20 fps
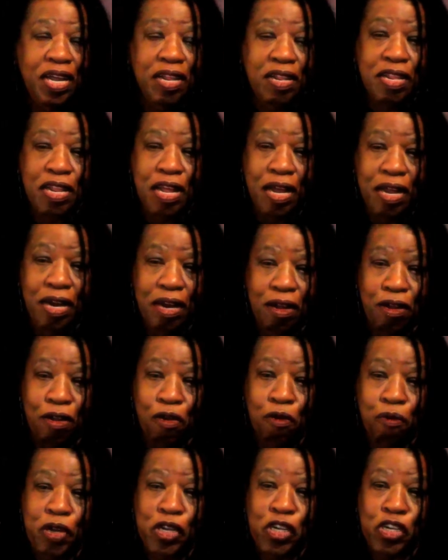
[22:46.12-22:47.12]
that
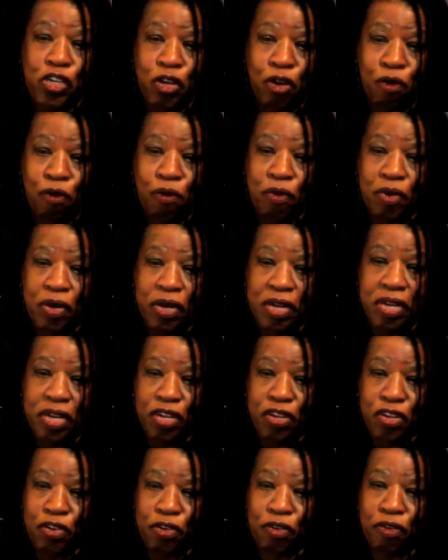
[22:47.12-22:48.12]
uh, we show to the
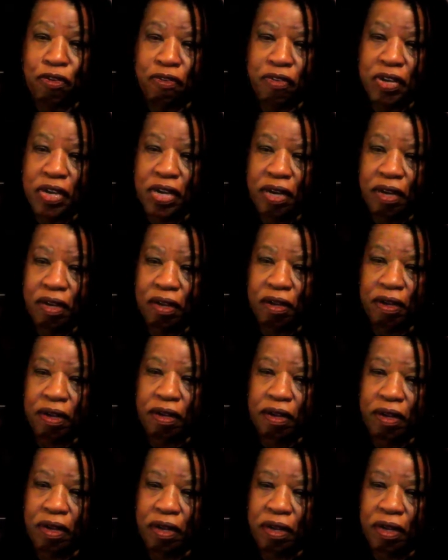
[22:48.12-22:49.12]
children
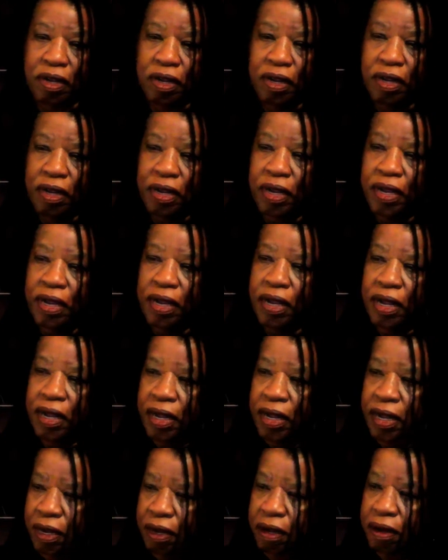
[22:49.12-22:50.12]
uh,
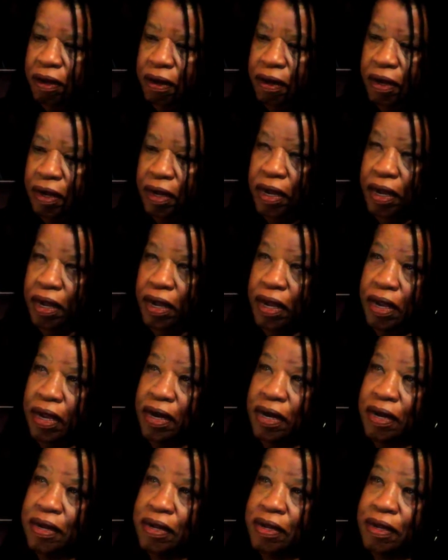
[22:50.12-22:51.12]
here.
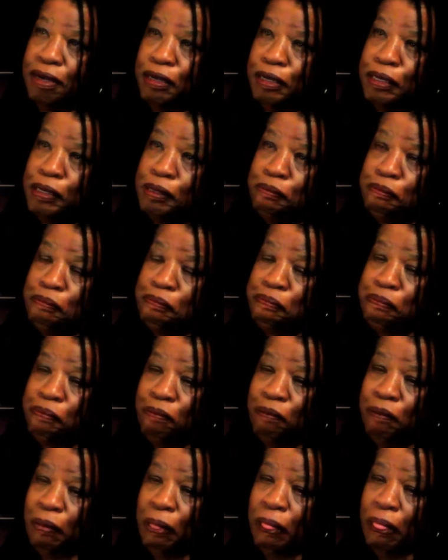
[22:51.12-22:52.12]
And um,
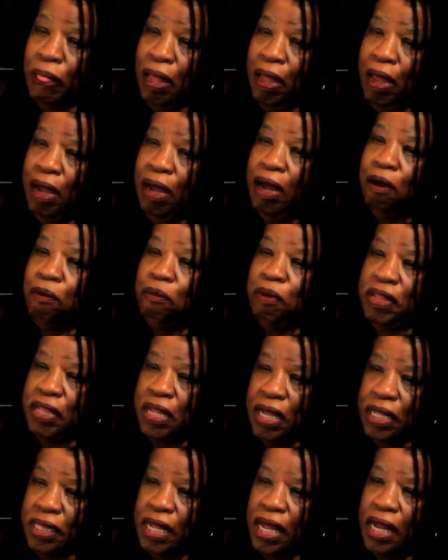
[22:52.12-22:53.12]
we
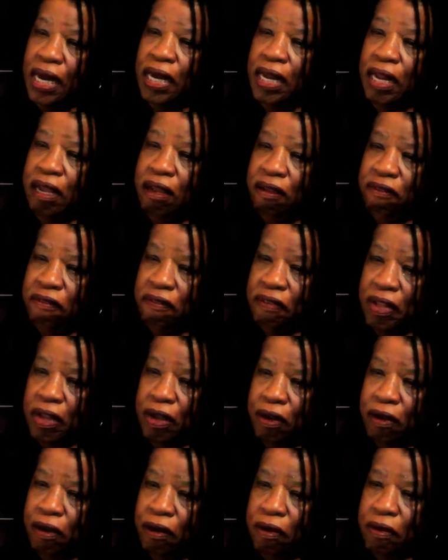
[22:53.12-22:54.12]
think they leave
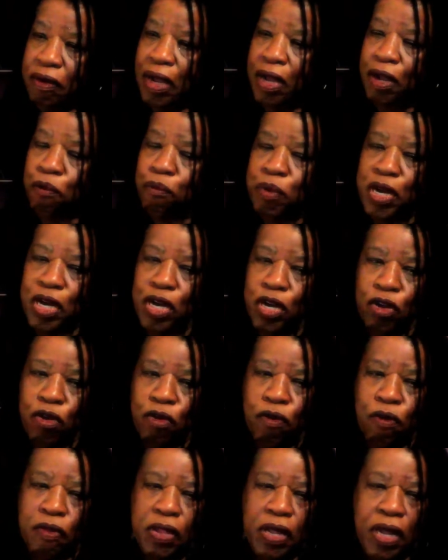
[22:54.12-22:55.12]
there. we
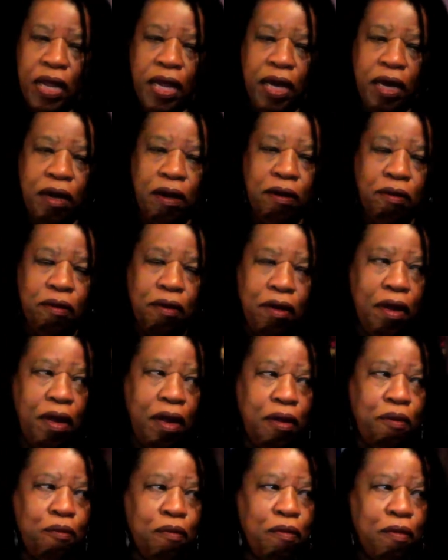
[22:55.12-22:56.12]
know that,
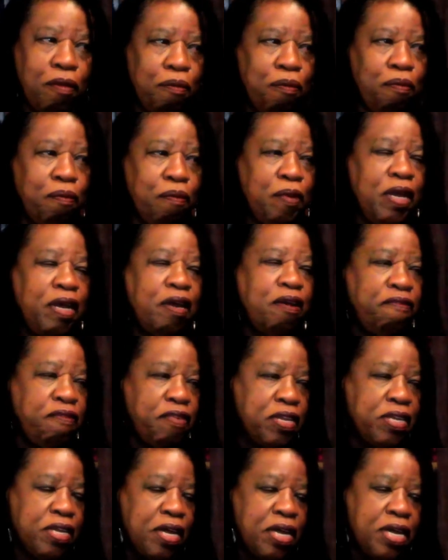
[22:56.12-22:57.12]
and we
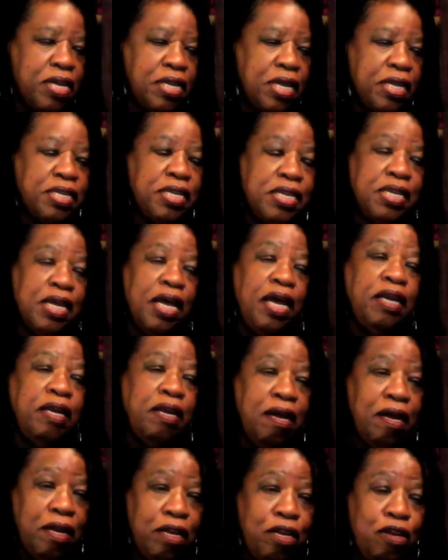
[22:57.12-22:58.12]
emphasize that Staten
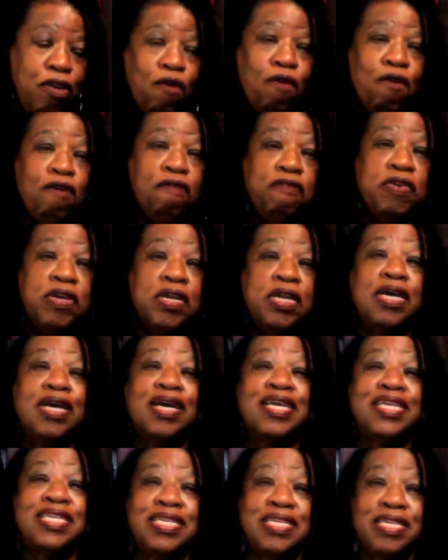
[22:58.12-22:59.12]
Island offered
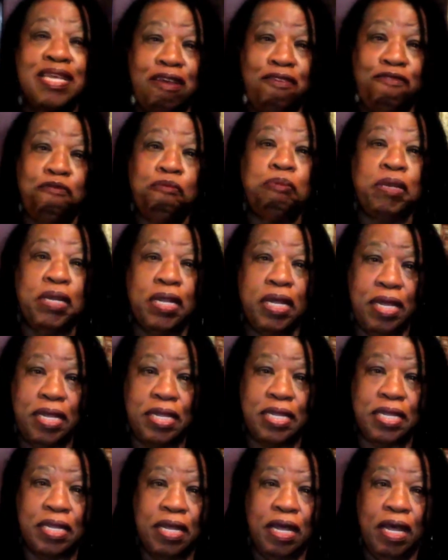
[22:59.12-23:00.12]
a safe
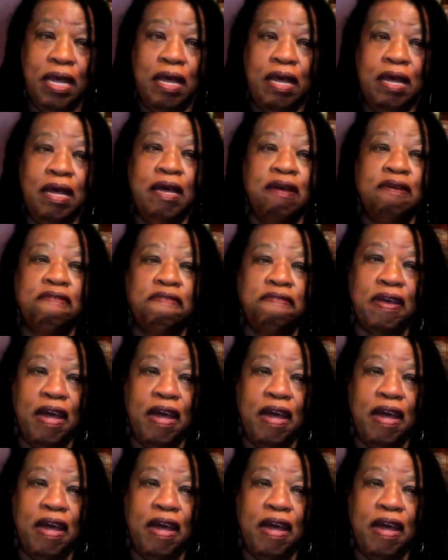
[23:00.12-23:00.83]
place for